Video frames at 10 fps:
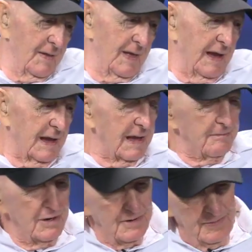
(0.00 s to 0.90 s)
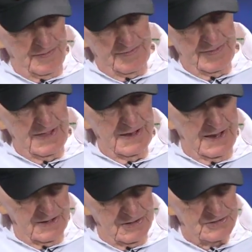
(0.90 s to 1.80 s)
They gave me a
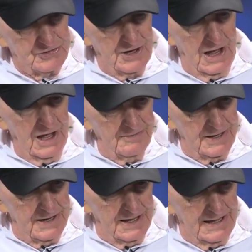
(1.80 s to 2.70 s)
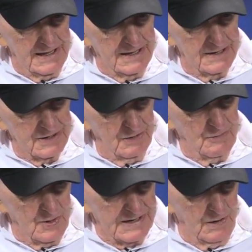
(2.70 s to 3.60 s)
good job and told
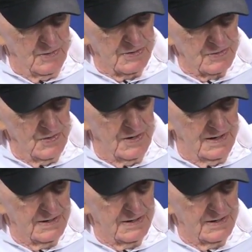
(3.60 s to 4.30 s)
me what they were going to